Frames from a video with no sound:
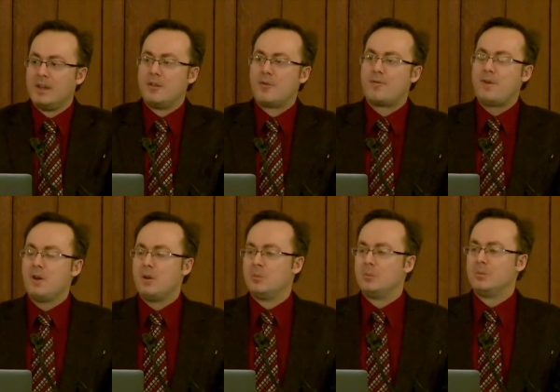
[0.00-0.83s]
The
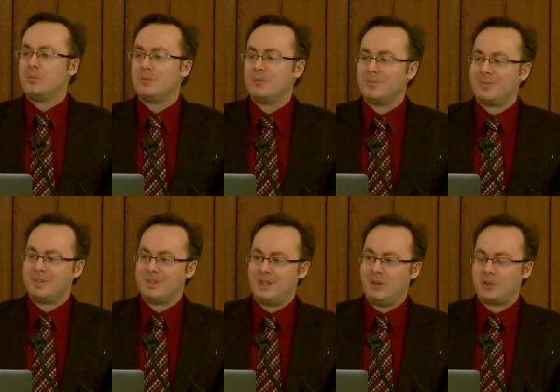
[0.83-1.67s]
film
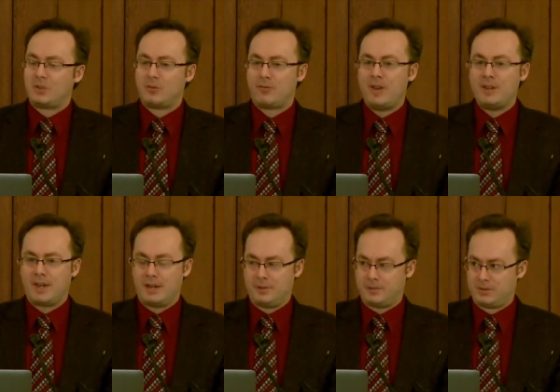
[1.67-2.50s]
gives us a fake
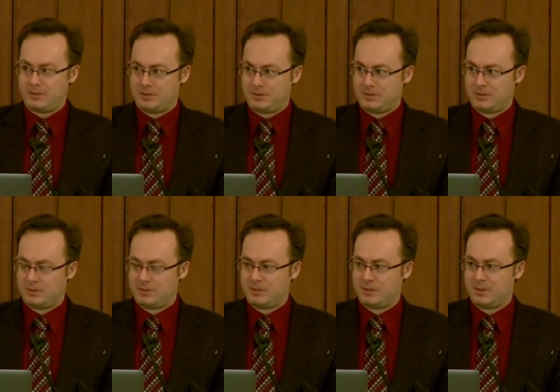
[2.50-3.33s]
out.
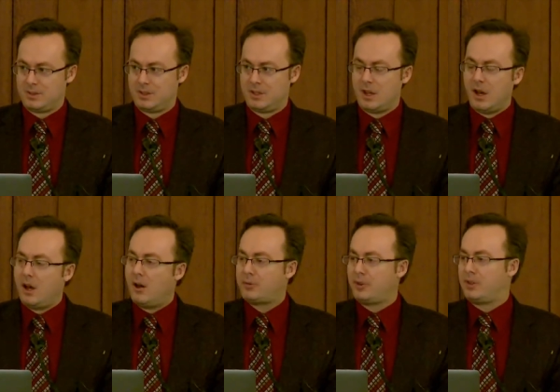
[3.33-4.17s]

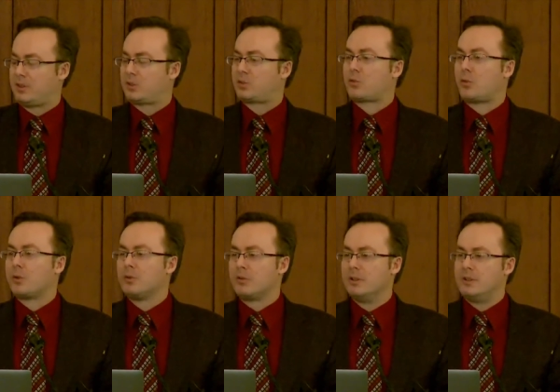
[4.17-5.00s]
After this
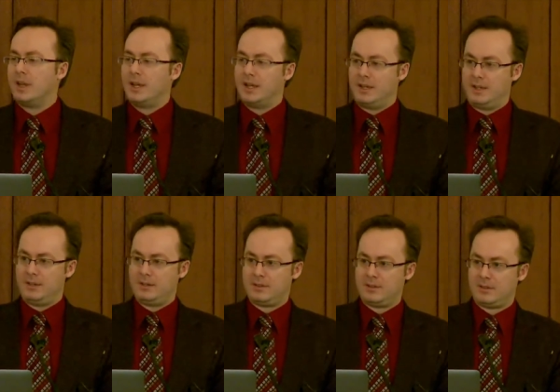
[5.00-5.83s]
extraordinary day,
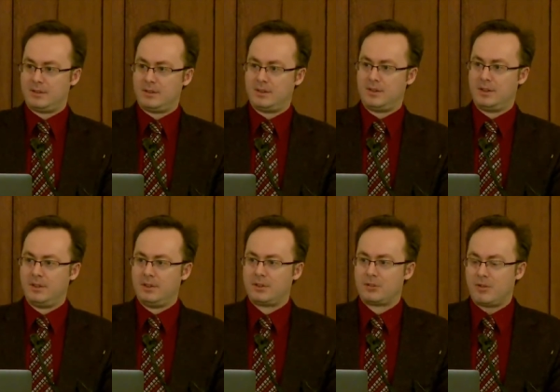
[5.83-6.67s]

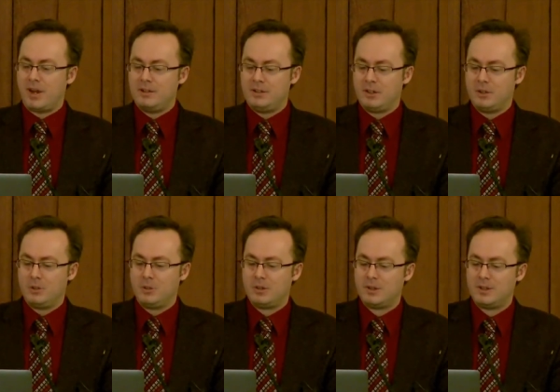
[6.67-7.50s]
the
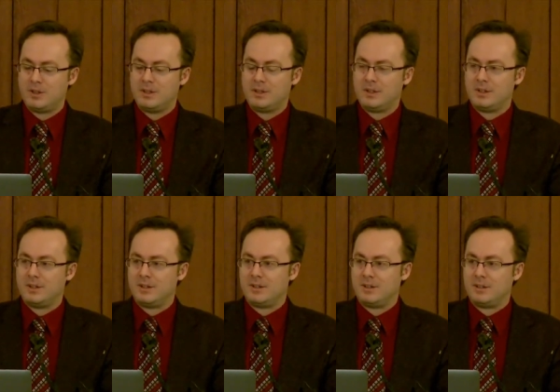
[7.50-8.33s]
radio
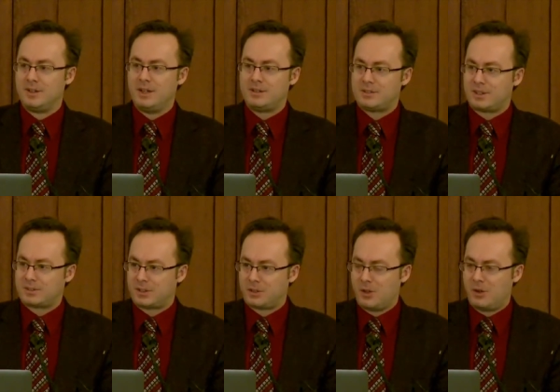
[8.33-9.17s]
hits
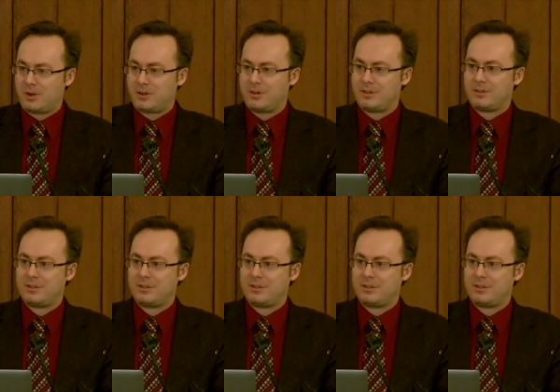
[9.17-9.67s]
six o'clock,